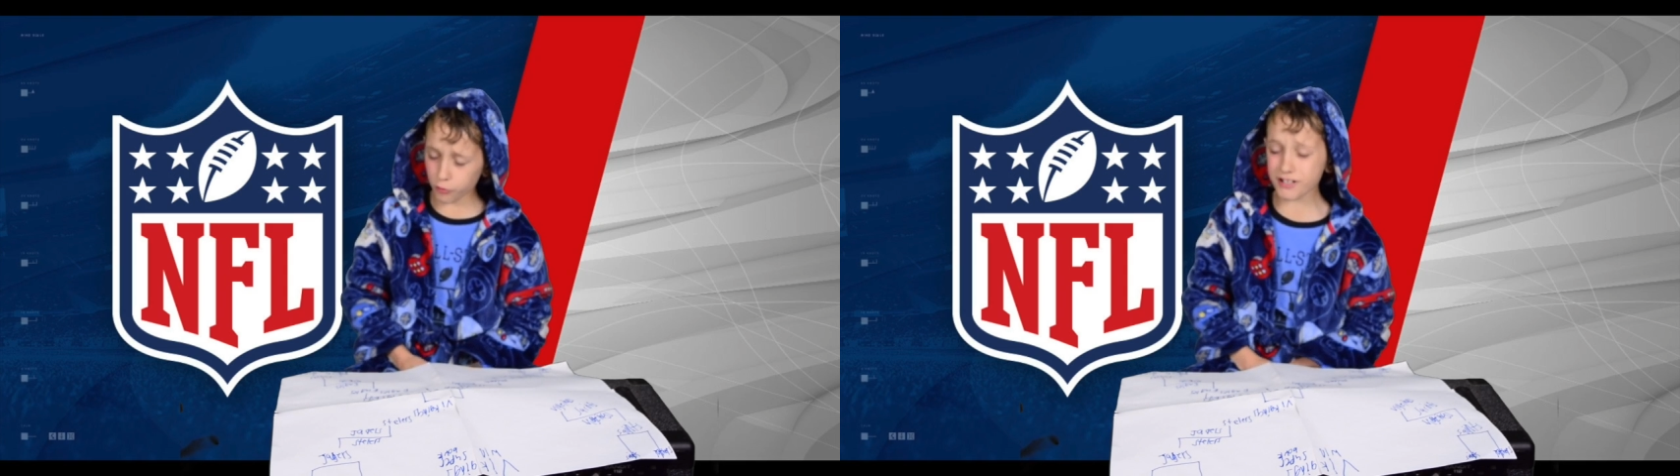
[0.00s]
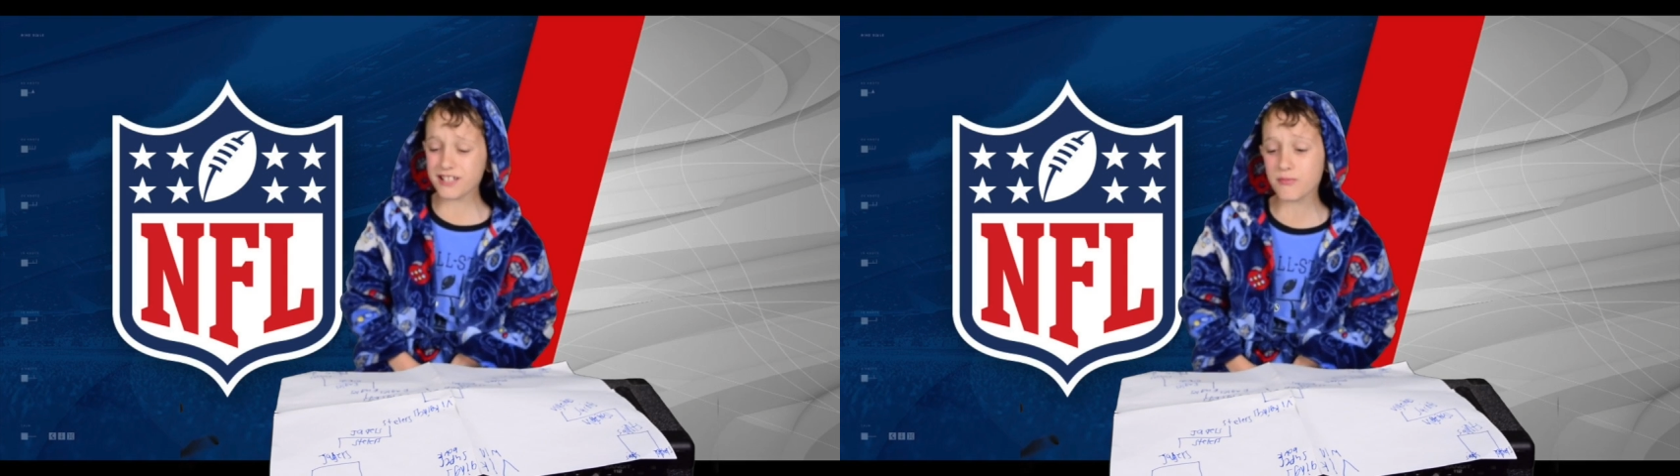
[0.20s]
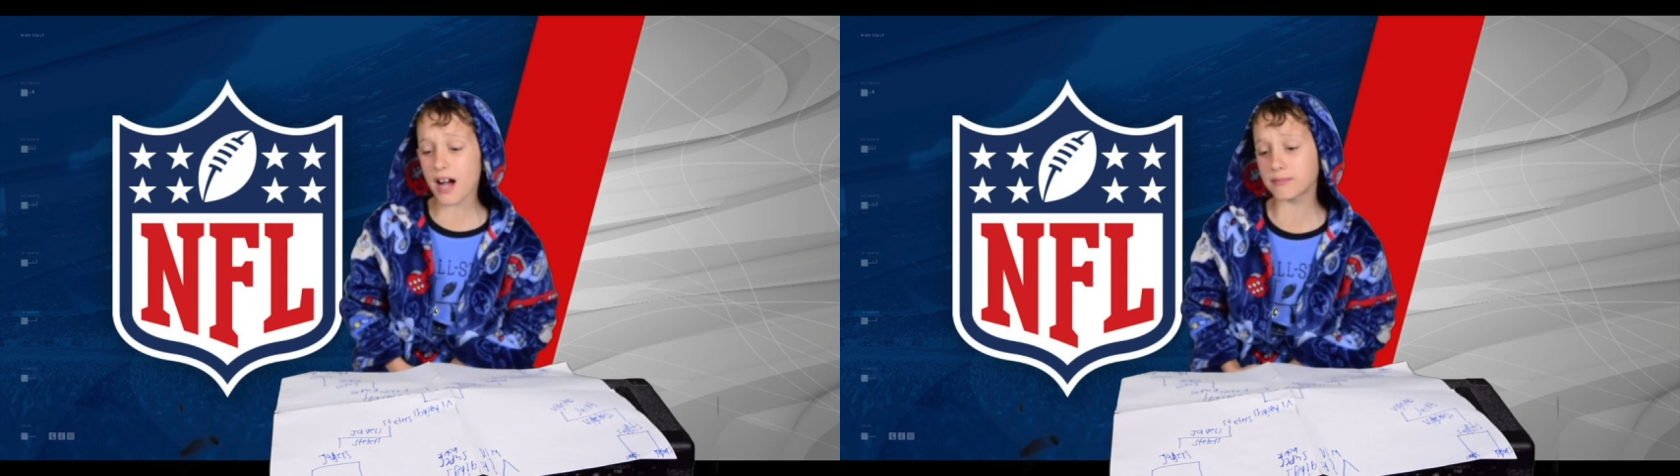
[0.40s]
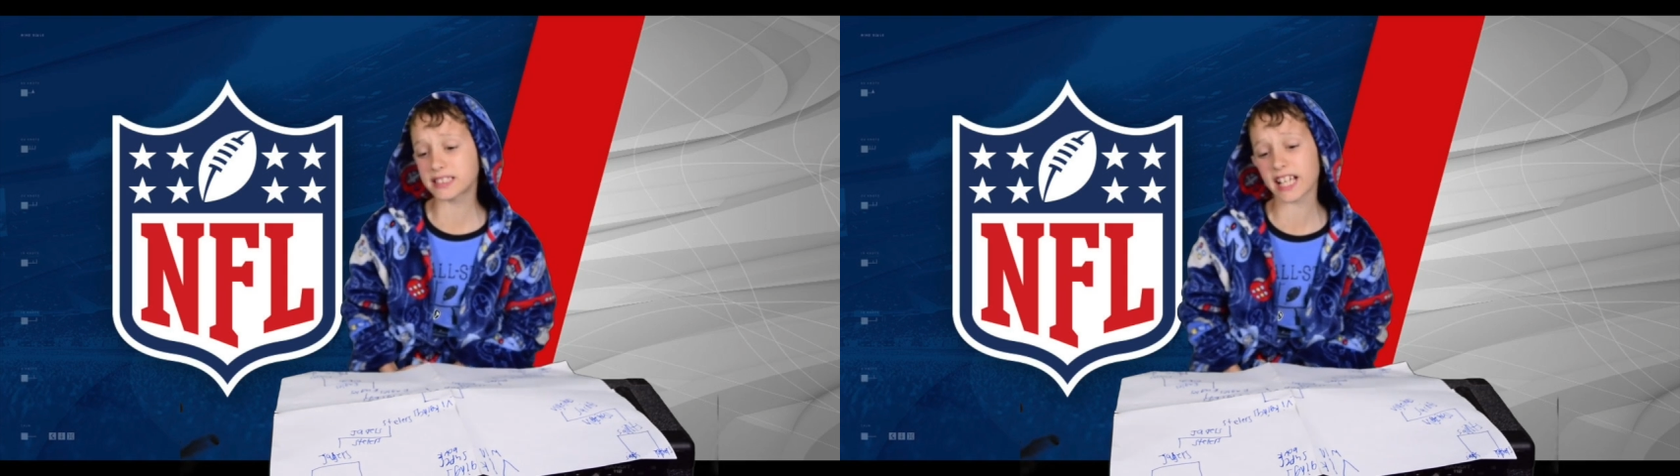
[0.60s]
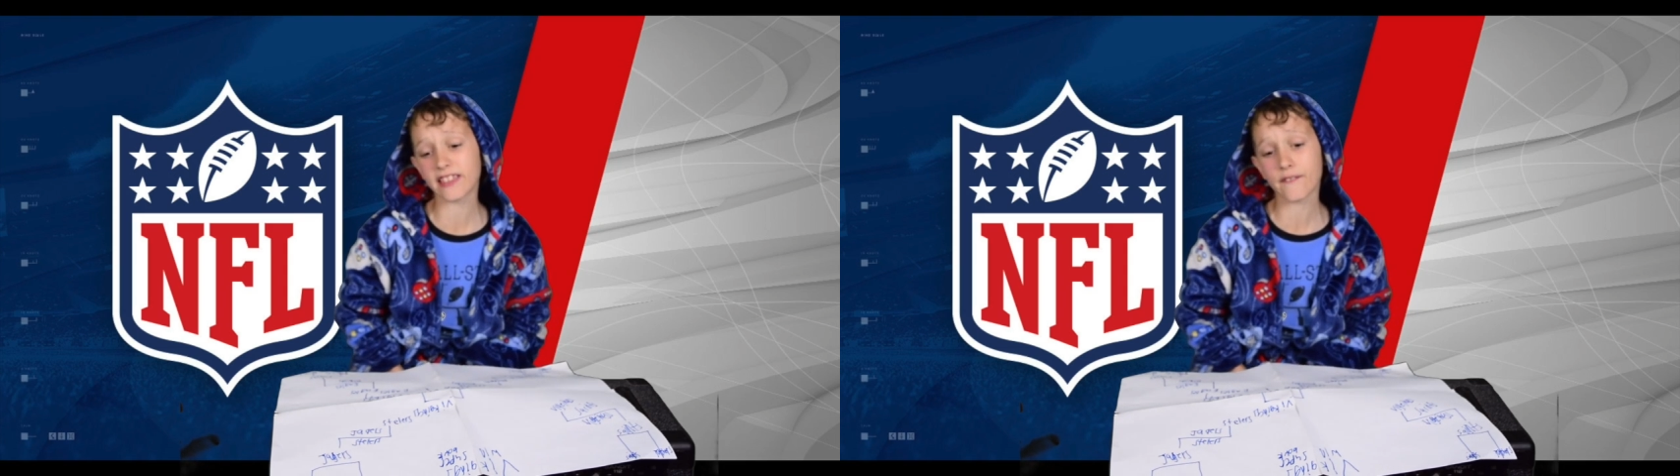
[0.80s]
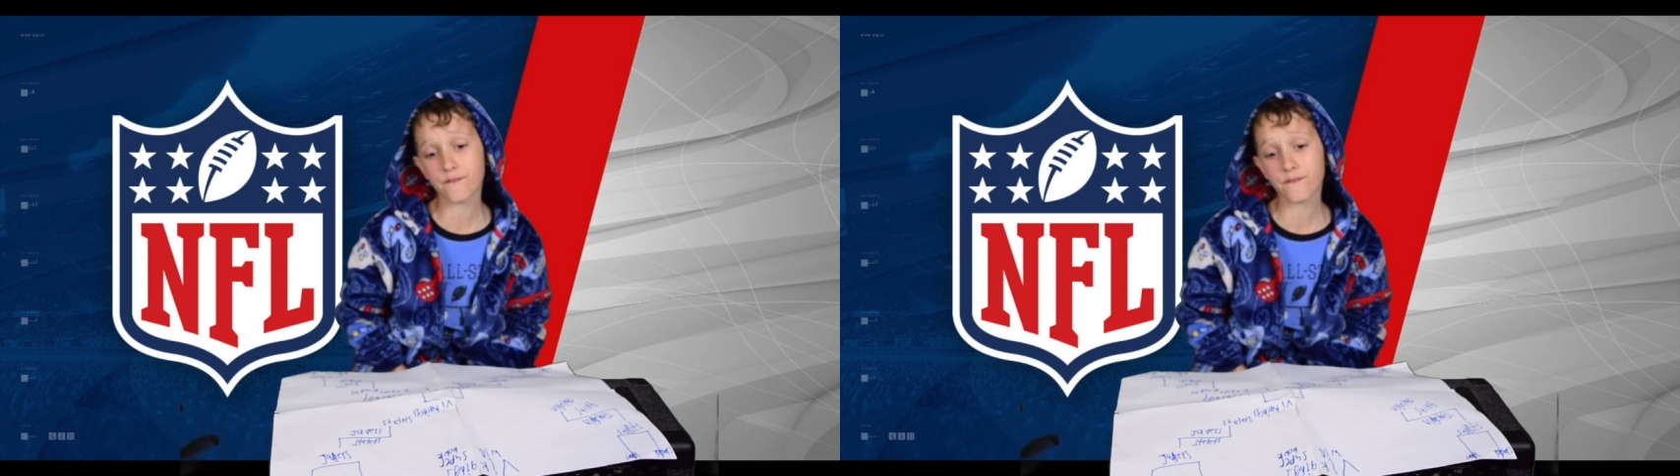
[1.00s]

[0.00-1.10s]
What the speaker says: the reason why I'm saying the